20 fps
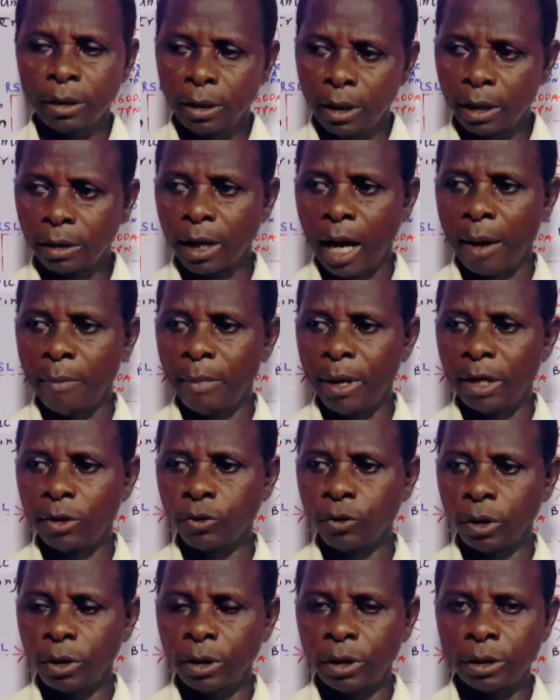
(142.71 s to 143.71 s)
Yes, I
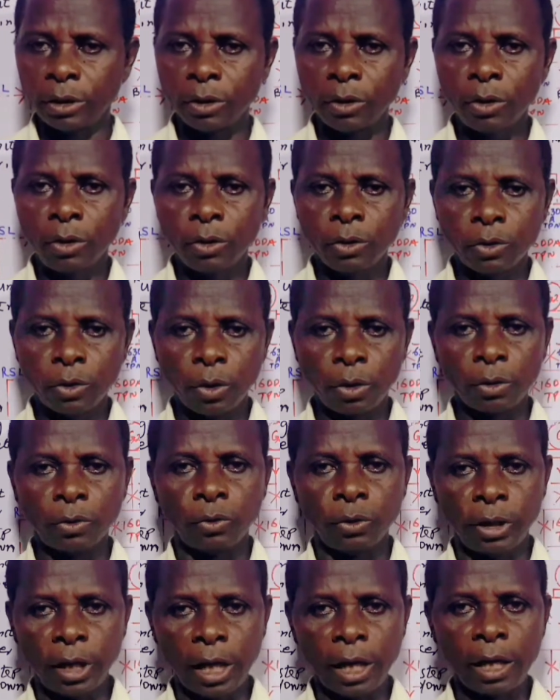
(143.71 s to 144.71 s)
mentioned it. So
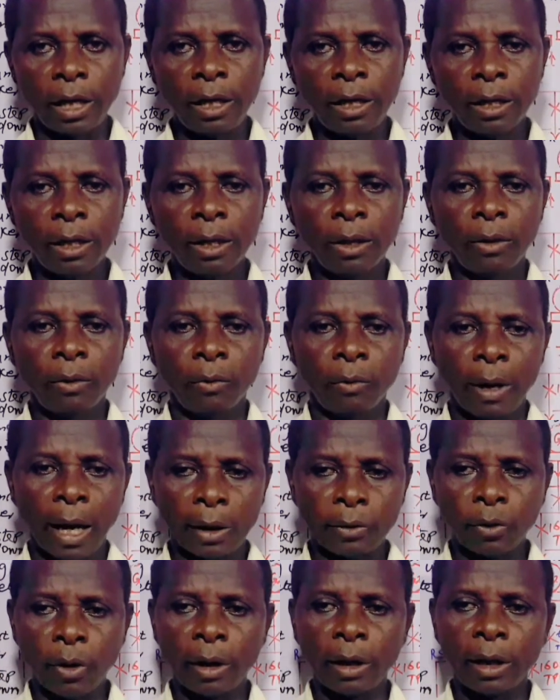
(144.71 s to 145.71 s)
today we
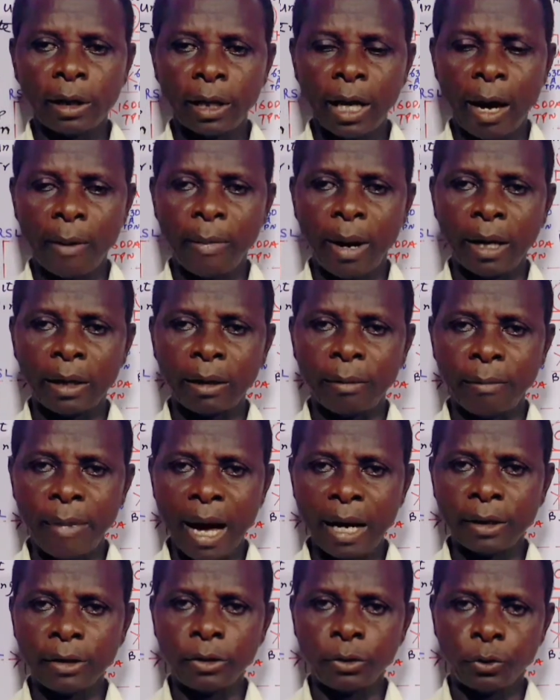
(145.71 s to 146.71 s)
are talking about the
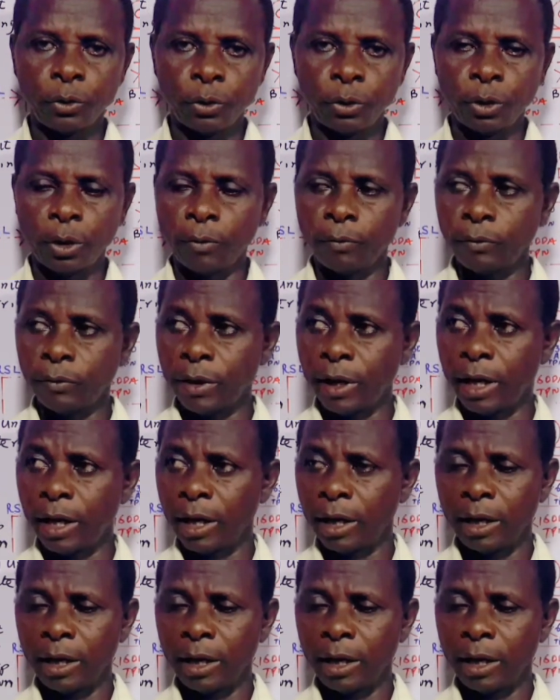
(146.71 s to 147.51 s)
magnitude of